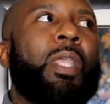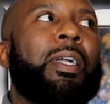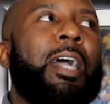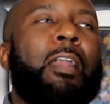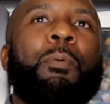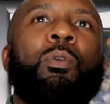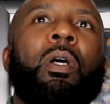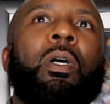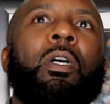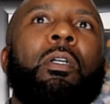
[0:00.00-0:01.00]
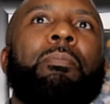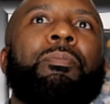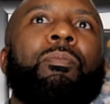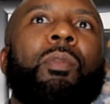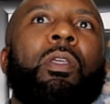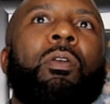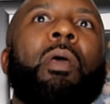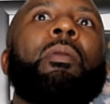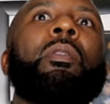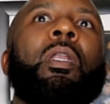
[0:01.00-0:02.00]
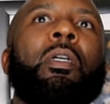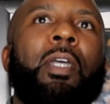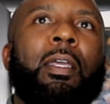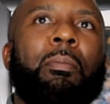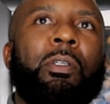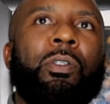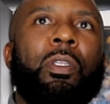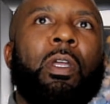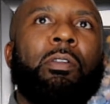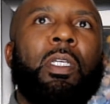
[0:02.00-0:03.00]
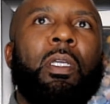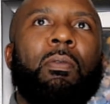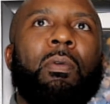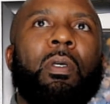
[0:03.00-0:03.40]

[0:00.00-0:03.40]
I got up on the that documentary 13.